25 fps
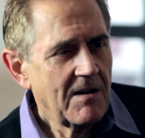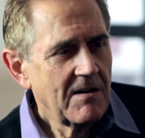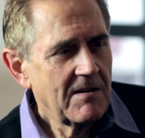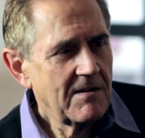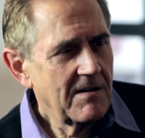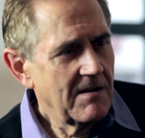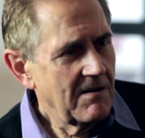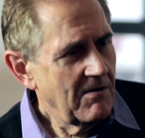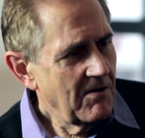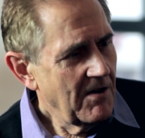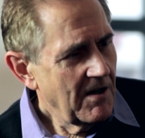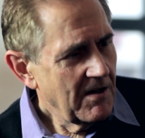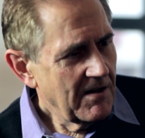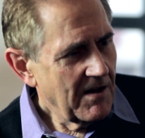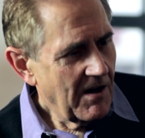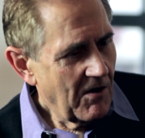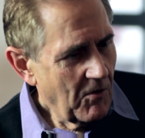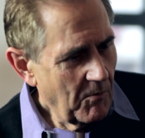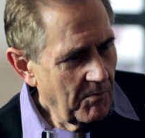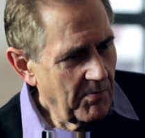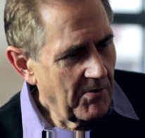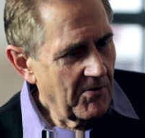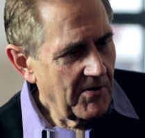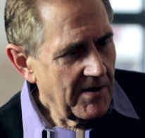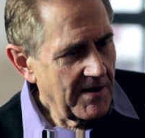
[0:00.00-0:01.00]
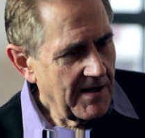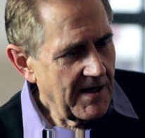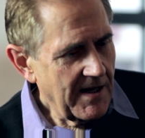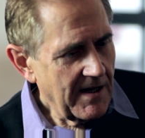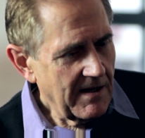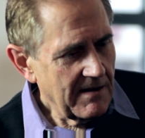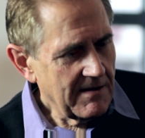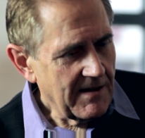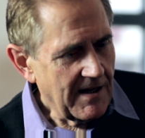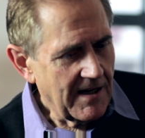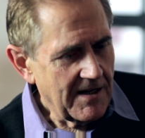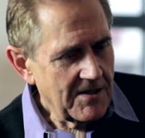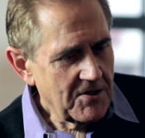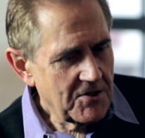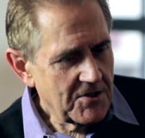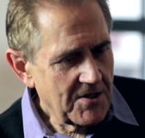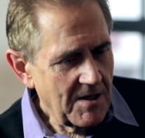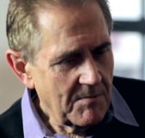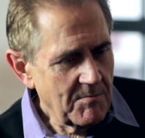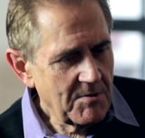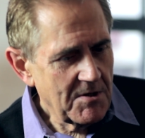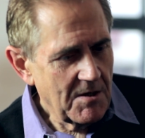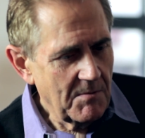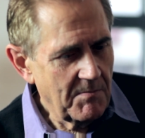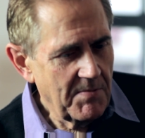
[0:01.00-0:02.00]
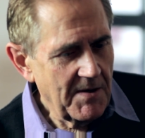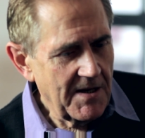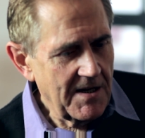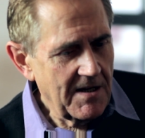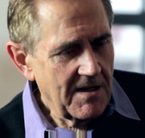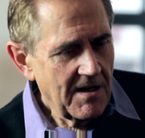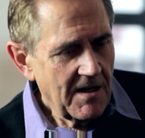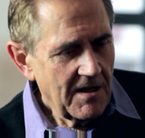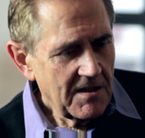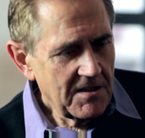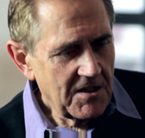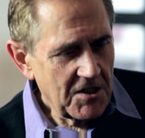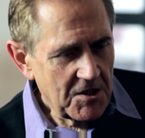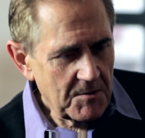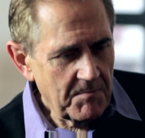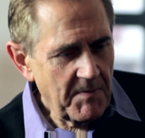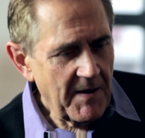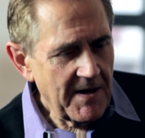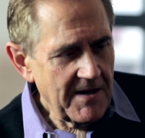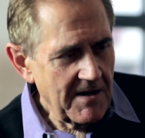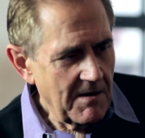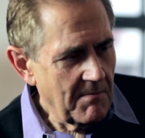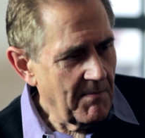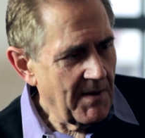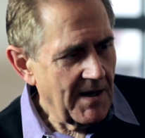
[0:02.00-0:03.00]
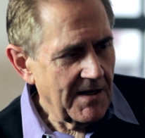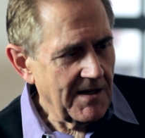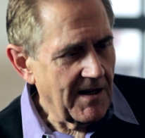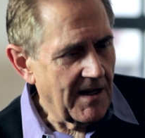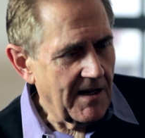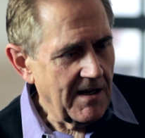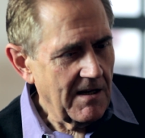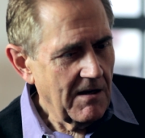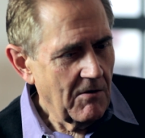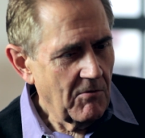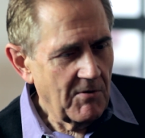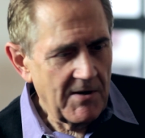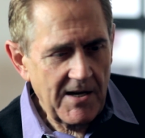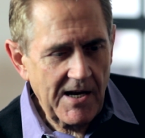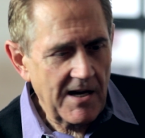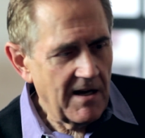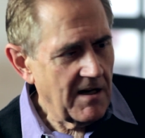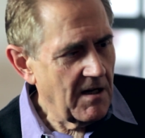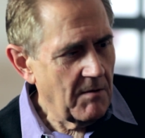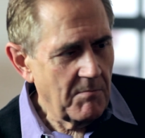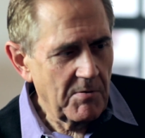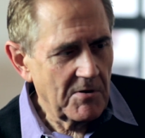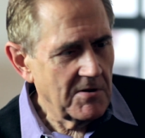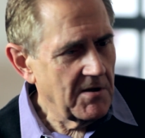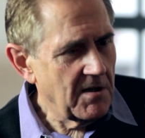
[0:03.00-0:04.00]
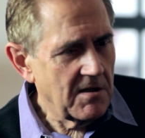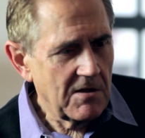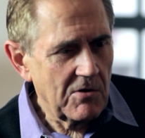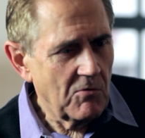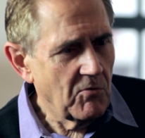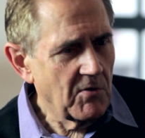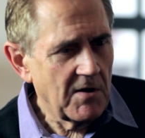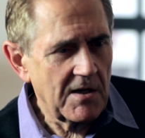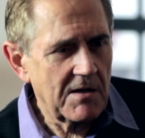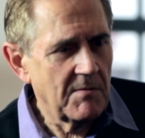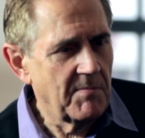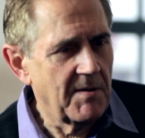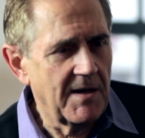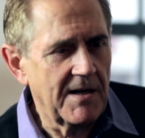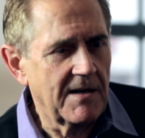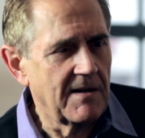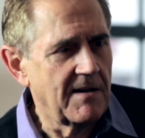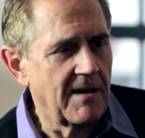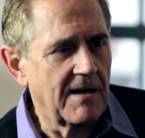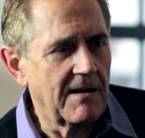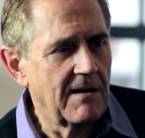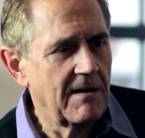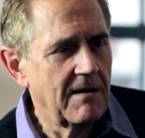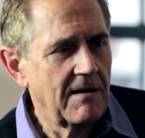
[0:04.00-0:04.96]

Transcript: You know, the whole point nowadays seems to be to spend the money without anybody talking about it.